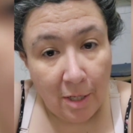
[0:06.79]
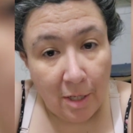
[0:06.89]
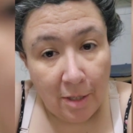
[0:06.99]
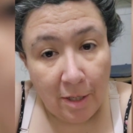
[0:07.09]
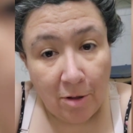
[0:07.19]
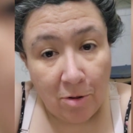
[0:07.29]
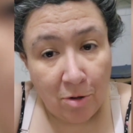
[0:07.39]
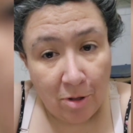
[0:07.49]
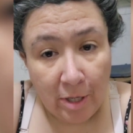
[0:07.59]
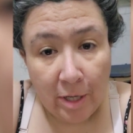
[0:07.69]
Uh, it
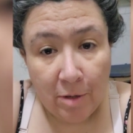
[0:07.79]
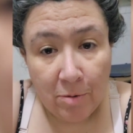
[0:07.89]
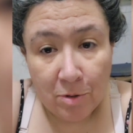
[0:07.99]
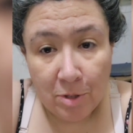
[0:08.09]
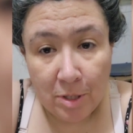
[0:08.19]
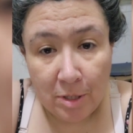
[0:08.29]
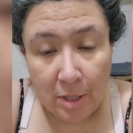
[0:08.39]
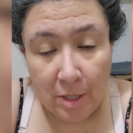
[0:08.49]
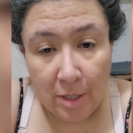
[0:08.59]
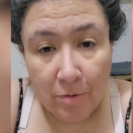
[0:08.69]
looked like it was going to
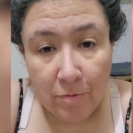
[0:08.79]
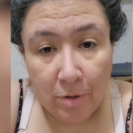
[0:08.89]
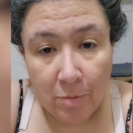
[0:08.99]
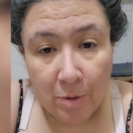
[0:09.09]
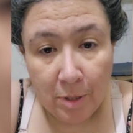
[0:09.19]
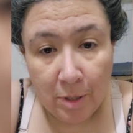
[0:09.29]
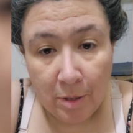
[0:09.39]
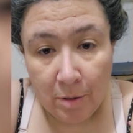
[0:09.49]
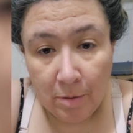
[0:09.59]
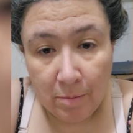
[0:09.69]
stay even, but
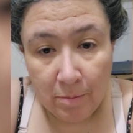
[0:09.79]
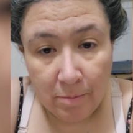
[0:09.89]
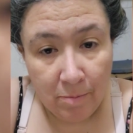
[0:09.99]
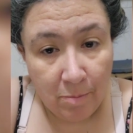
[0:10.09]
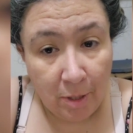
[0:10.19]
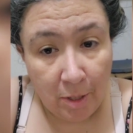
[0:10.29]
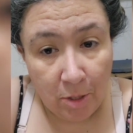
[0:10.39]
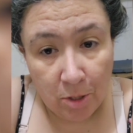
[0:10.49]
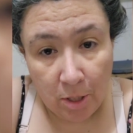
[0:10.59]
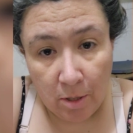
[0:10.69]
then the
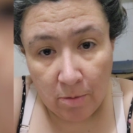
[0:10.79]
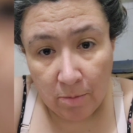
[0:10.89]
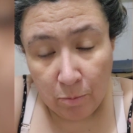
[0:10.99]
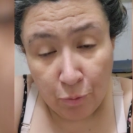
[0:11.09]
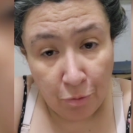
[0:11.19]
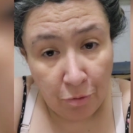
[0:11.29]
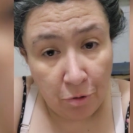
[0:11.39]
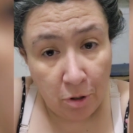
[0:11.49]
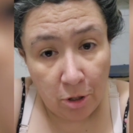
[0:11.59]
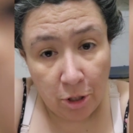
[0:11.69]
Blaze just kind of poured
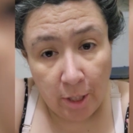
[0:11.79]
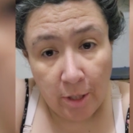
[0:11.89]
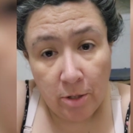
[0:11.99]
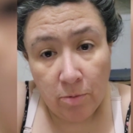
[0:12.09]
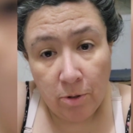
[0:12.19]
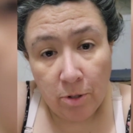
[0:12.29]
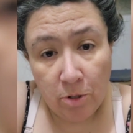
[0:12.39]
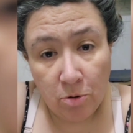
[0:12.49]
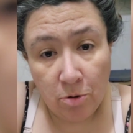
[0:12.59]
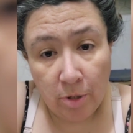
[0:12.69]
on the Jets with the
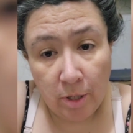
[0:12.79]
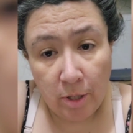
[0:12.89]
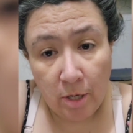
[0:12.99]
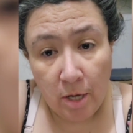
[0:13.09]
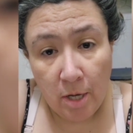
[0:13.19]
scoring,